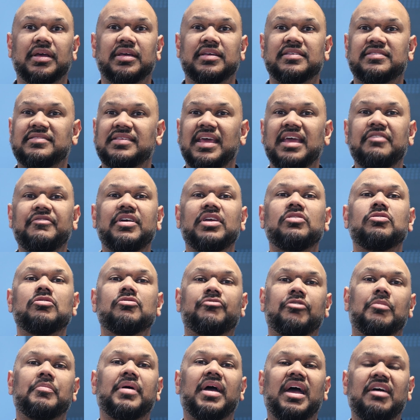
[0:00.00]
saving you
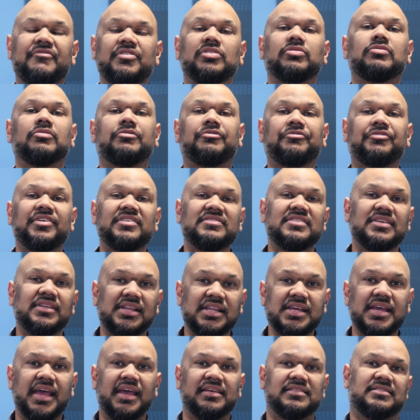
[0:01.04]
from having to
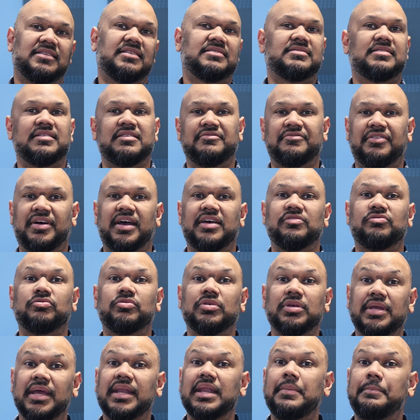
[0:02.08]
physically access the device
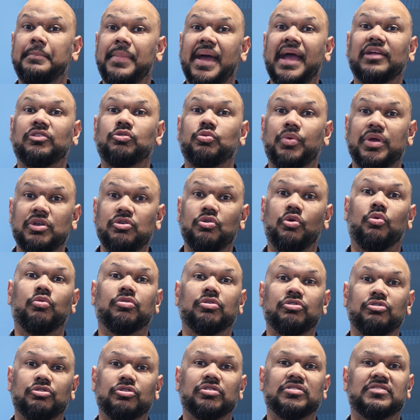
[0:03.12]
to get it back to a
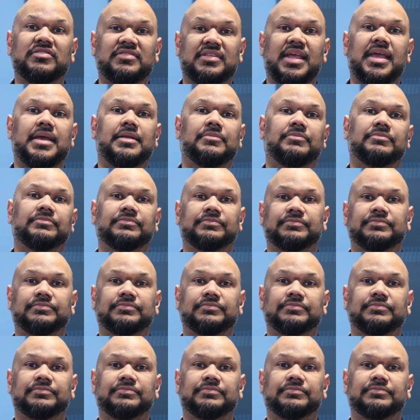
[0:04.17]
known good state.